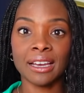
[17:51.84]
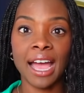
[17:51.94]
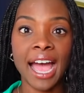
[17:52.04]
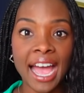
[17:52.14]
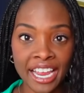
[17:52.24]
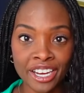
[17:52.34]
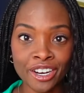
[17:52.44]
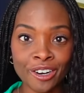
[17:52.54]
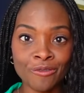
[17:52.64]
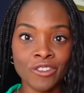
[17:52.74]

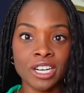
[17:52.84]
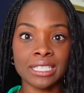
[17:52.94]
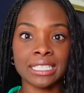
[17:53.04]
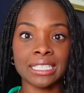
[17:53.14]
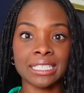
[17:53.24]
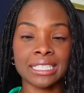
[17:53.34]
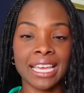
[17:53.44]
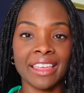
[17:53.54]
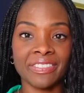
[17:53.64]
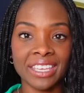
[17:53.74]
higher versus
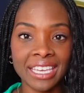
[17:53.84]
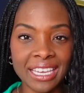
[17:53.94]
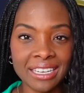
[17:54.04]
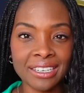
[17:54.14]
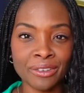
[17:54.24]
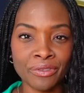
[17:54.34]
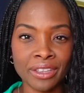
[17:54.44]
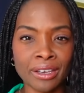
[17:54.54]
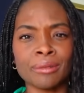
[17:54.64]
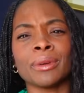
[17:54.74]
at the end of
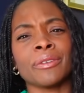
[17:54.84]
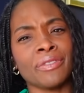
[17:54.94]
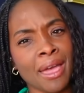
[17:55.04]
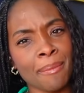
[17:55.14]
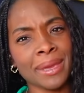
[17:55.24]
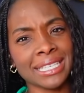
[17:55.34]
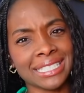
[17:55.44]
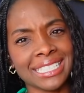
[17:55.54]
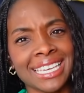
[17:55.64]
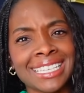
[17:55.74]
them, if that makes
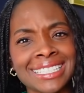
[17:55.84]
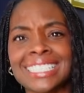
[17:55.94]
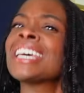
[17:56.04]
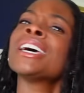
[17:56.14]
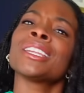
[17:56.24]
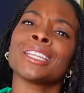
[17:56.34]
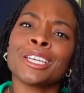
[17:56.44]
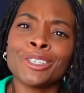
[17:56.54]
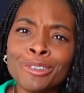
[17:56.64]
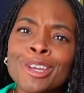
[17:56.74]
sense.
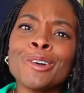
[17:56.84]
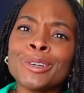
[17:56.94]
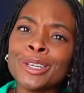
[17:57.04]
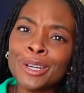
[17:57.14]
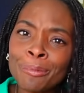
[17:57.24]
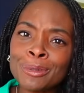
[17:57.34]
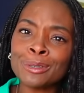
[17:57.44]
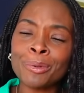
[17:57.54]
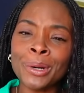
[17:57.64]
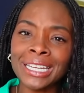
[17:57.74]
Like, you know, when your nipples
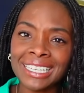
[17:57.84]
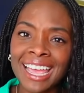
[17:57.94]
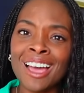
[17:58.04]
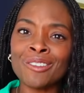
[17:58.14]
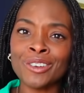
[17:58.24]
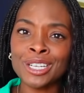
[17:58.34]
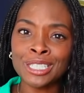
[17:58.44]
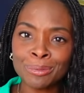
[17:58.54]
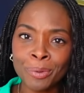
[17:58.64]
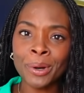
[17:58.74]
are pointing down
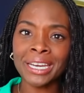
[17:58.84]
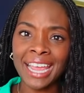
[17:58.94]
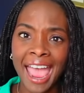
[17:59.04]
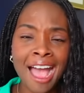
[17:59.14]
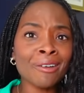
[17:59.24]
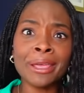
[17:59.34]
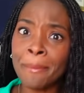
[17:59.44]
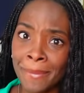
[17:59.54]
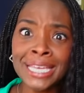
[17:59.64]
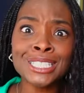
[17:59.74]
versus pointing out,
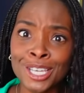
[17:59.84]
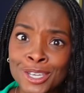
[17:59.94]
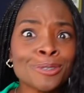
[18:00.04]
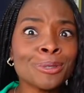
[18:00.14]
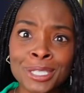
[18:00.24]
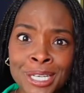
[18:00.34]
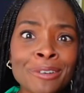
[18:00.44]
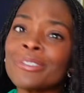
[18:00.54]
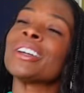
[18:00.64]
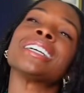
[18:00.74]
it makes a huge
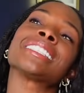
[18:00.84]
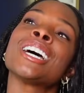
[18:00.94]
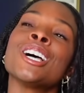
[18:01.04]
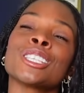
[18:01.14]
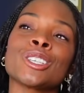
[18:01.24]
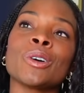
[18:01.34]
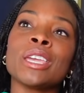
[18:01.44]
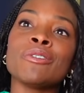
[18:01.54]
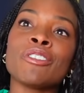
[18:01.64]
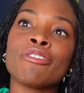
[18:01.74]
difference. So
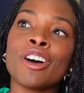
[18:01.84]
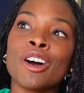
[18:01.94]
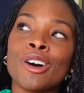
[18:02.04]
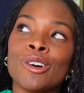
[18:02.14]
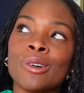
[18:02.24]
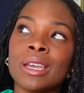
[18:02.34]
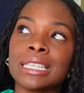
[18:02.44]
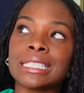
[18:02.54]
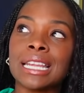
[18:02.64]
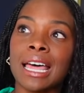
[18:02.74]
even though
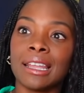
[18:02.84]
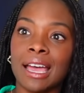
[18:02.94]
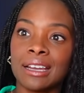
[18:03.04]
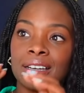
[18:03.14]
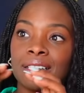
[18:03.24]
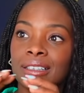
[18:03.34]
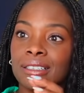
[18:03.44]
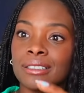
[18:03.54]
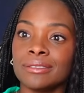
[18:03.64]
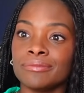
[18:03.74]
it's not like
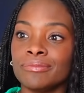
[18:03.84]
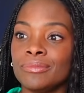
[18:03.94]
an